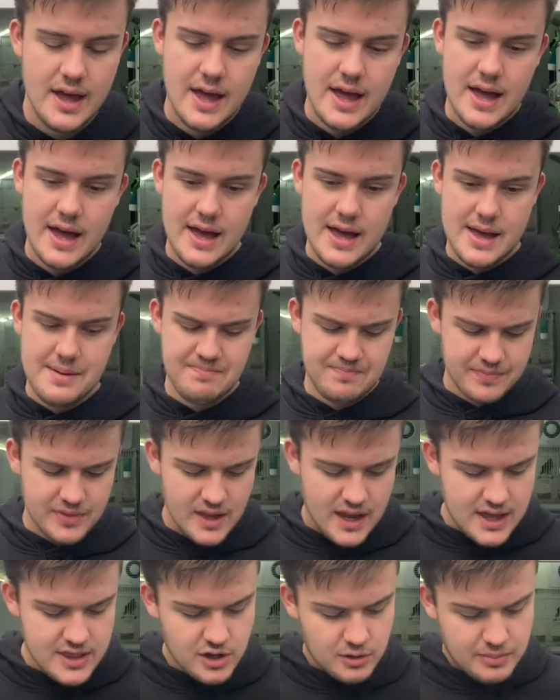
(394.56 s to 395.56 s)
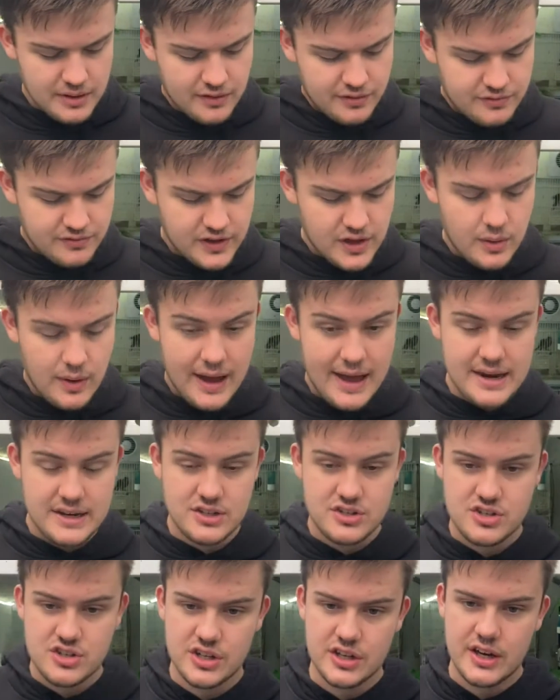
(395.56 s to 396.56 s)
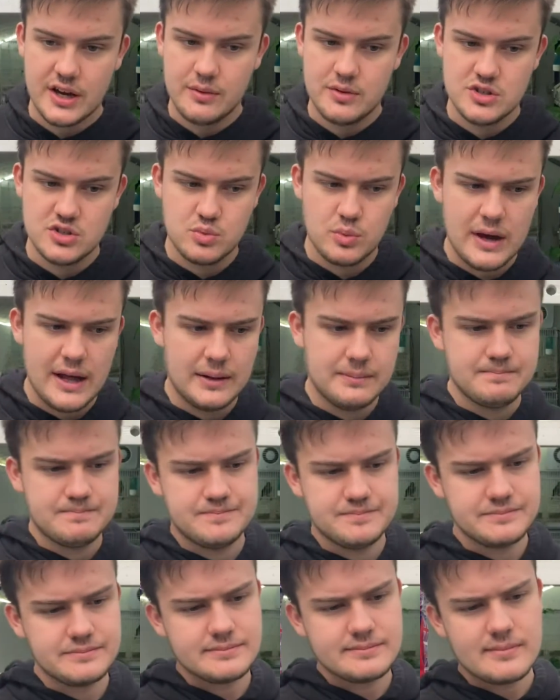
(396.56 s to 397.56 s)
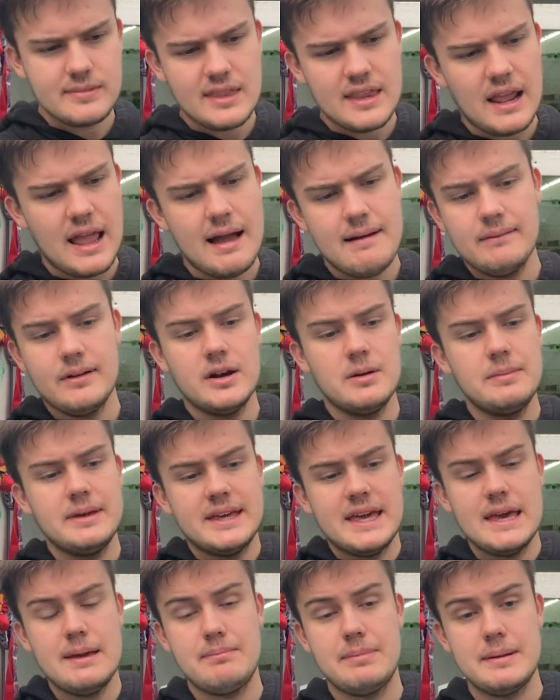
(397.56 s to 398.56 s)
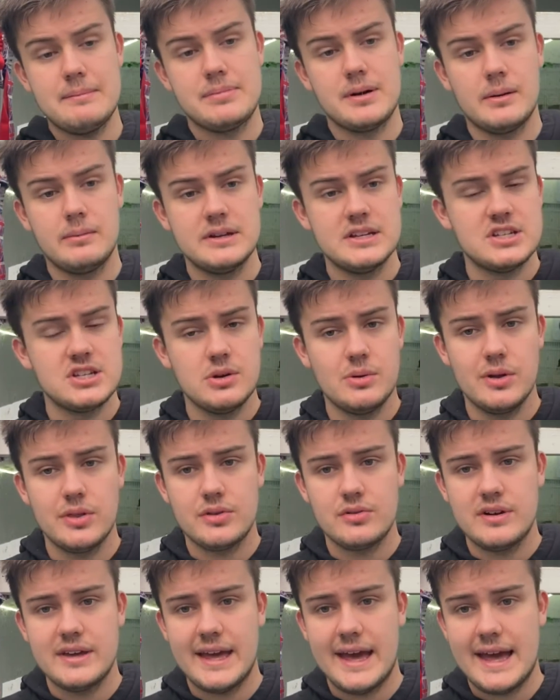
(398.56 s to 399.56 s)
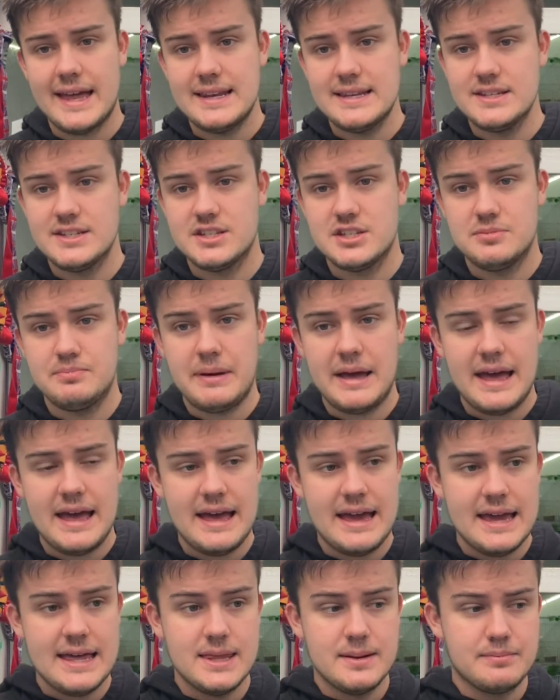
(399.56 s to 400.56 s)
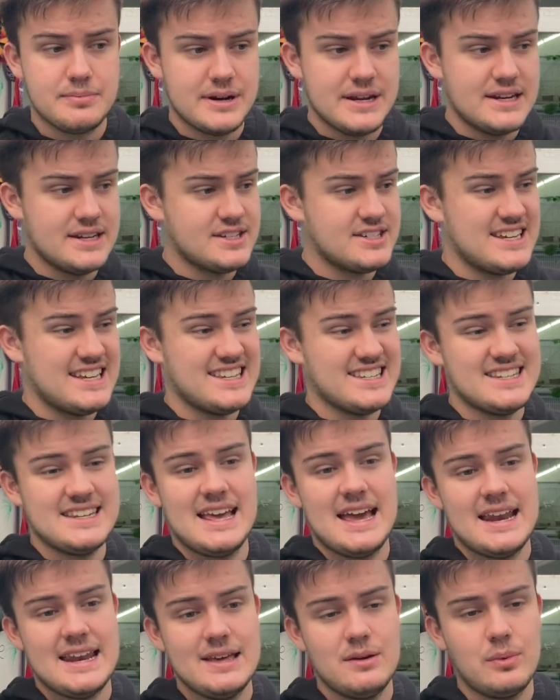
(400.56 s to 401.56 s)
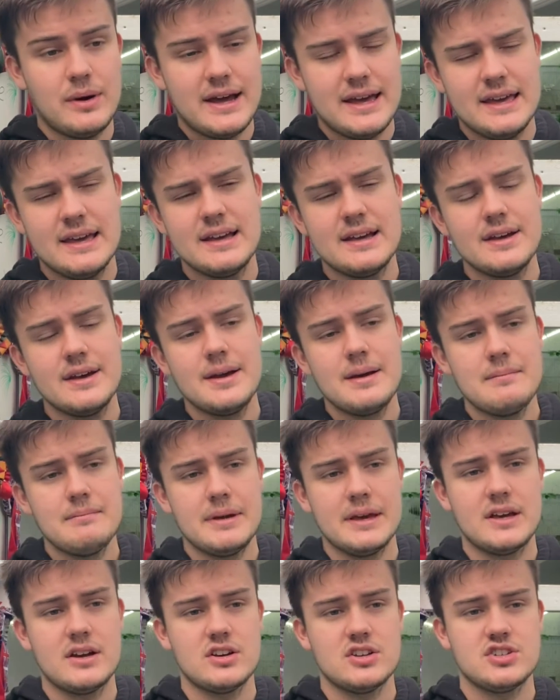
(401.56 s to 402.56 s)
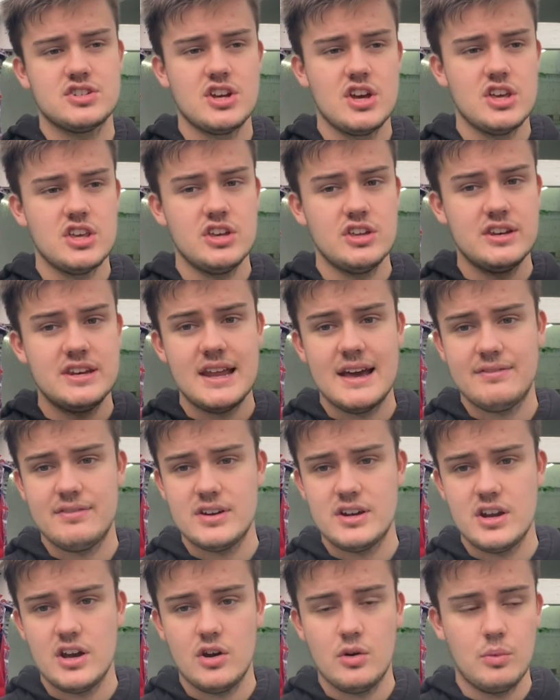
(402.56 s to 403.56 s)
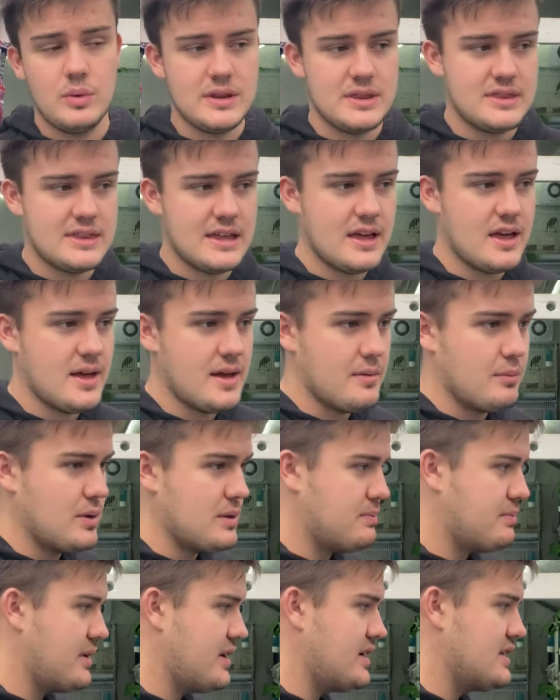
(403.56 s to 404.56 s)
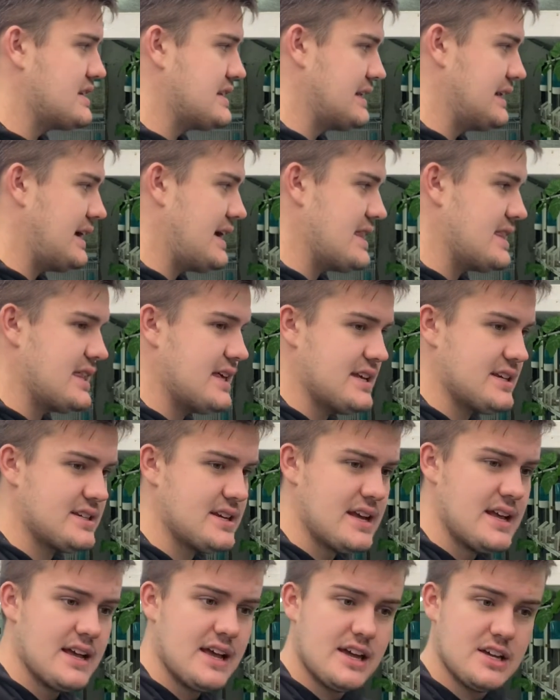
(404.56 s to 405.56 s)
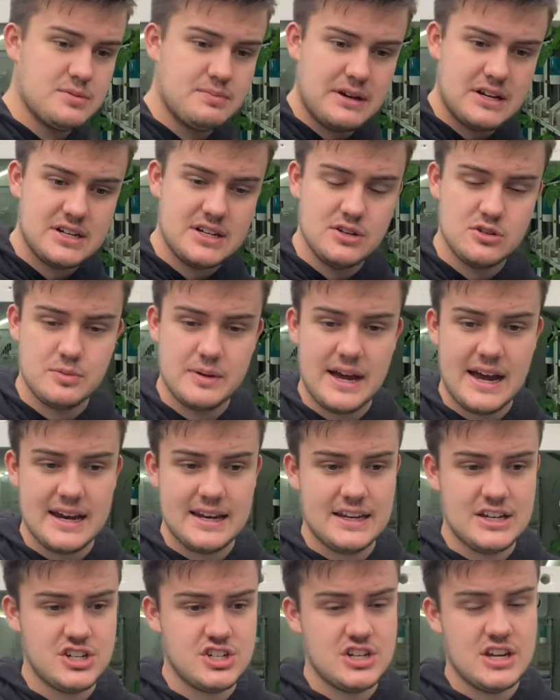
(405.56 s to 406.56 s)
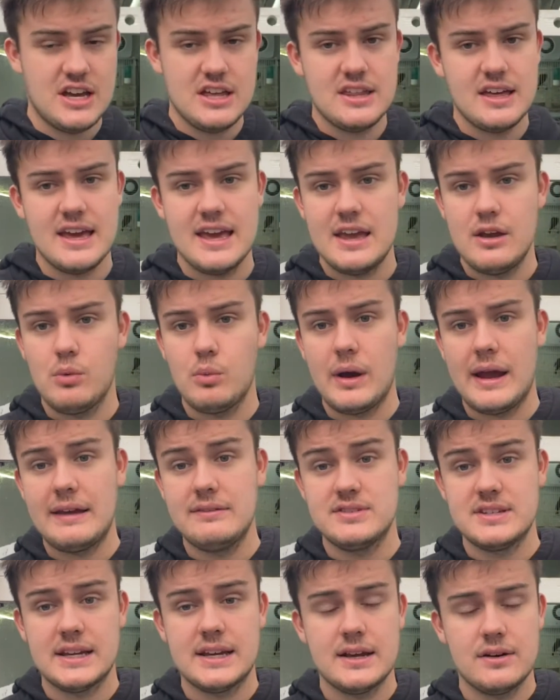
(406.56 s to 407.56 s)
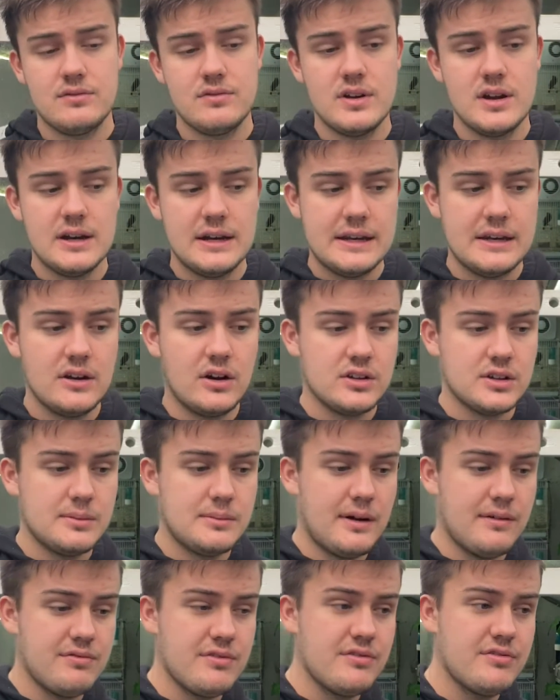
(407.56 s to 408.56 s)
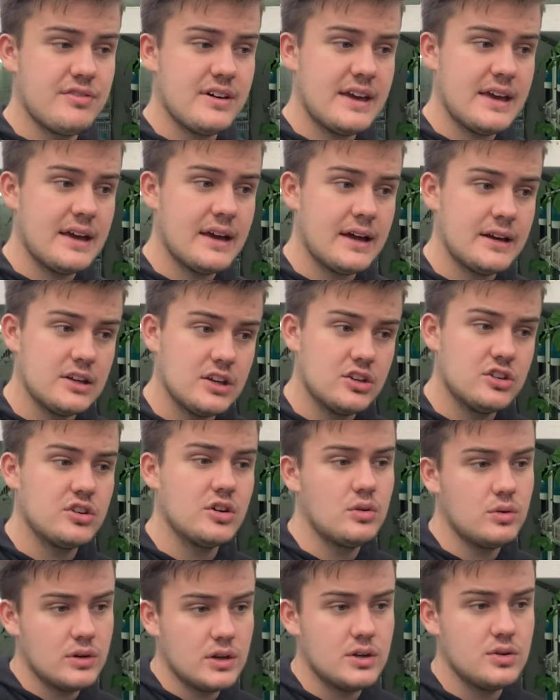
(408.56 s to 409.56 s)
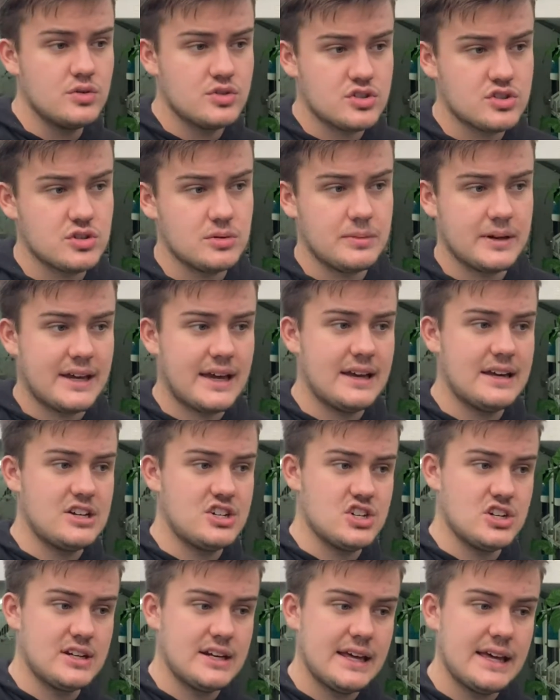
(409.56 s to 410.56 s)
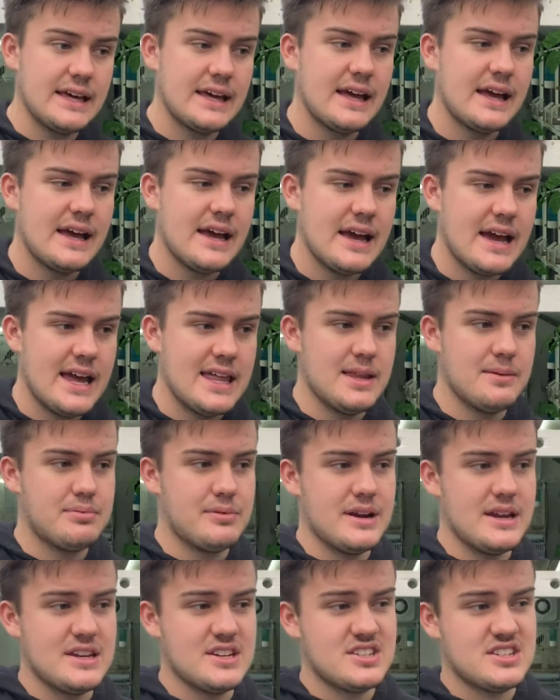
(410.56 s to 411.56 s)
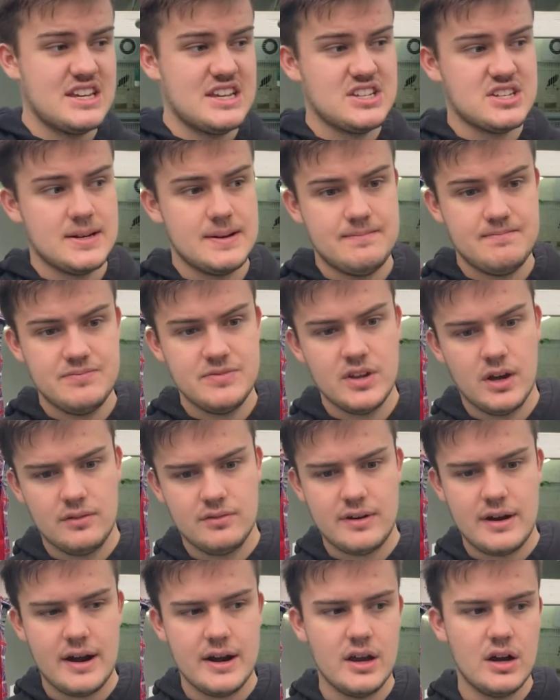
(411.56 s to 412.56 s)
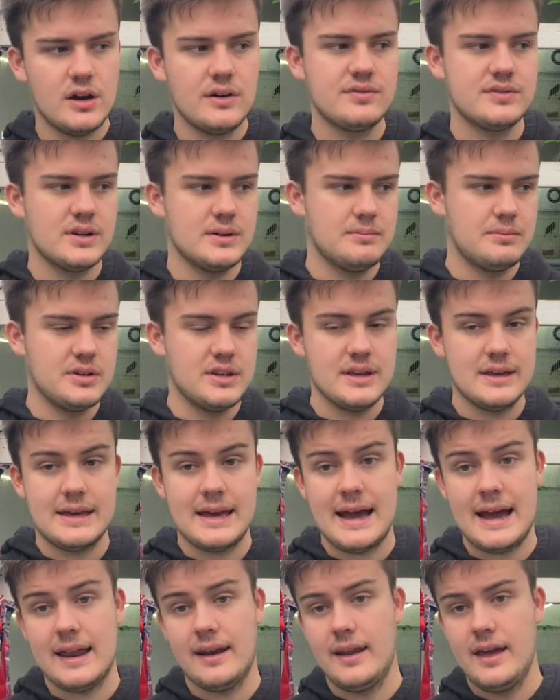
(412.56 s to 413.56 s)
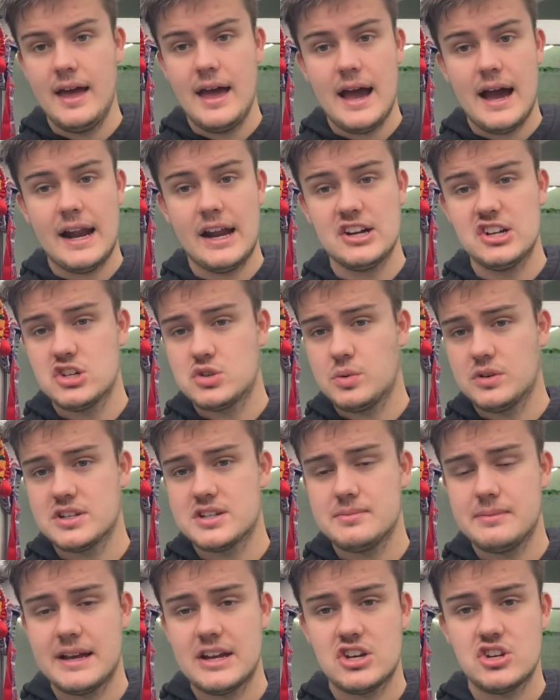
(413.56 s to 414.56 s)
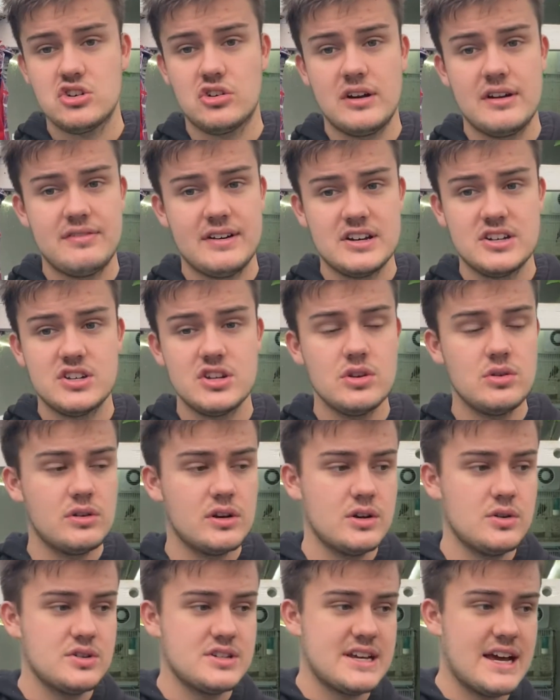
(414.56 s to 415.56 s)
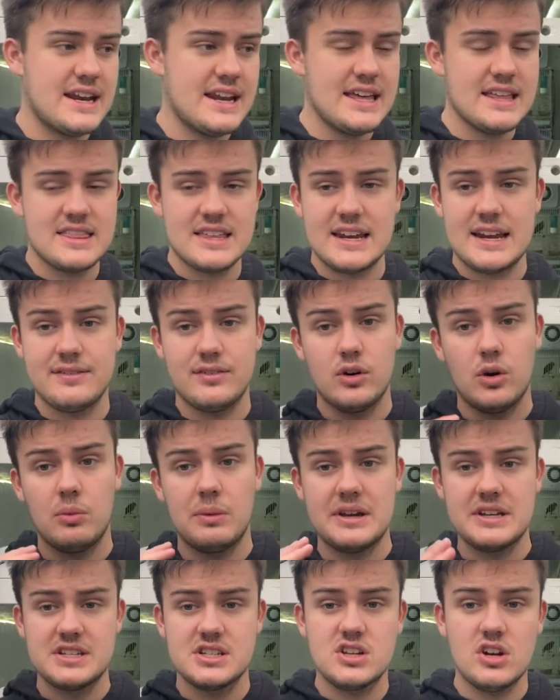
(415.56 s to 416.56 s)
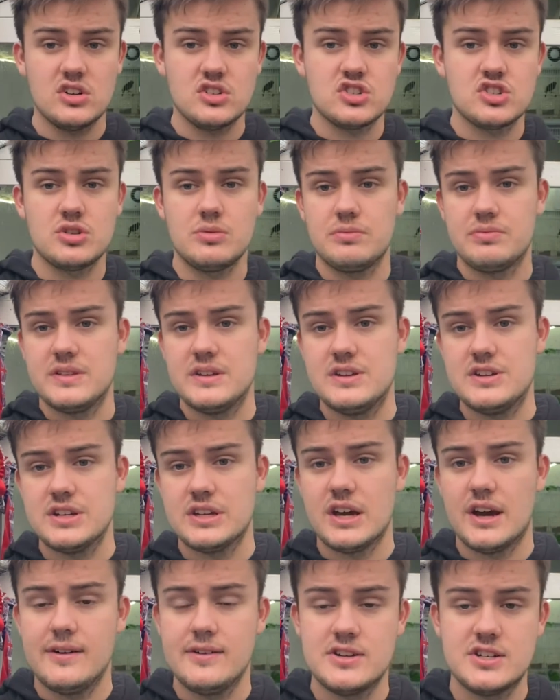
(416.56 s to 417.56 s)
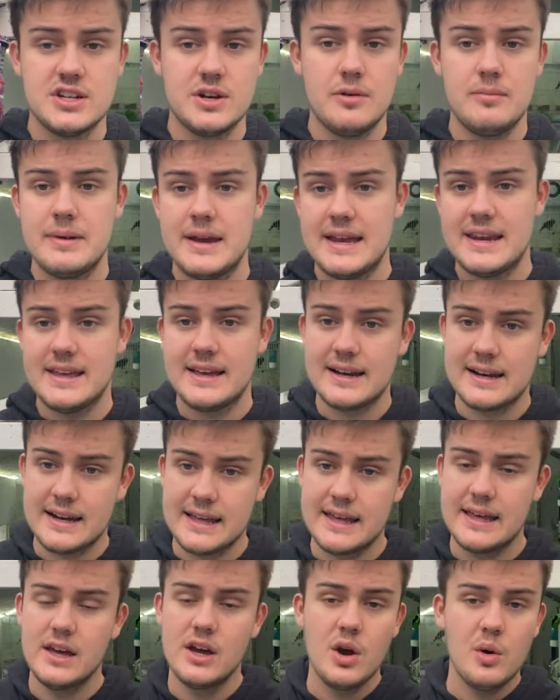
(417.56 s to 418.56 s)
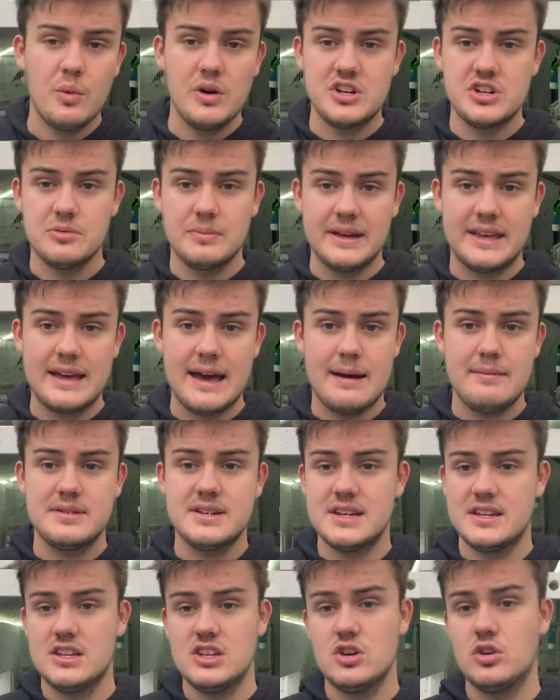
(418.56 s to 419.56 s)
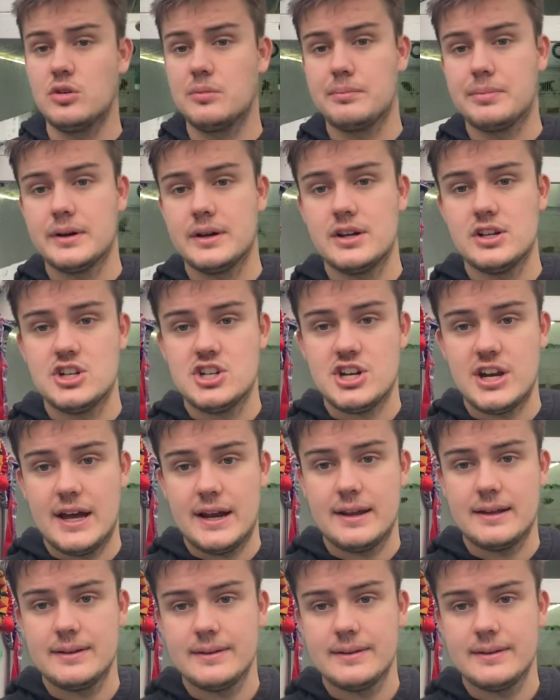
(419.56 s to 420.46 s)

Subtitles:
And there'll be a few hens to go as well. I'm going to be keeping probably 2 or 3 hens spare in the breeding season anyway, because you never know with birds like this, especially as we had last year, the heat waves, it can really knock them off the feet, and you do lose some occasionally in the breeding season. Not very often, but you can. I just want to make sure if I do lose any, then I've always got something to go to immediately, which will be kept in the young bird shed.